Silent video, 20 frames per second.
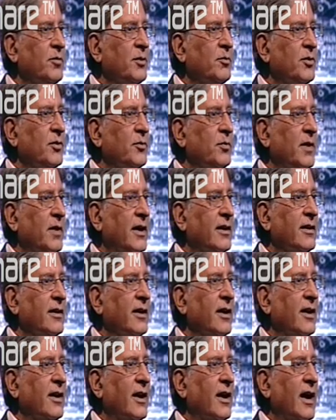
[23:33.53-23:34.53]
People's
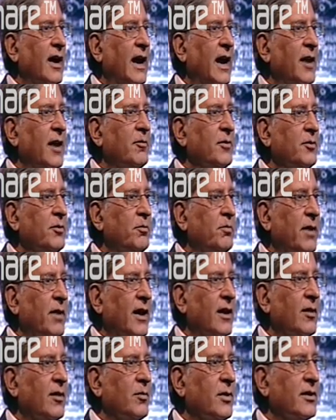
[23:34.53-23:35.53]
Party, I'm in
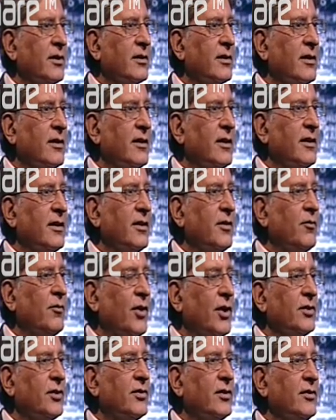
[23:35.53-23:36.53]
Parliament. The
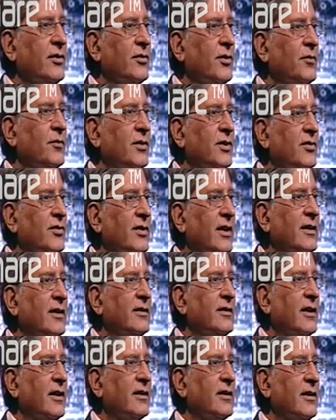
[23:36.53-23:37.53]
voices of
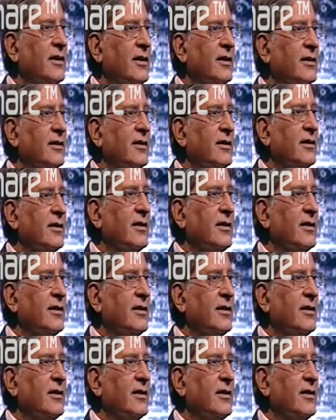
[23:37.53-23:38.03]
dissent are heard.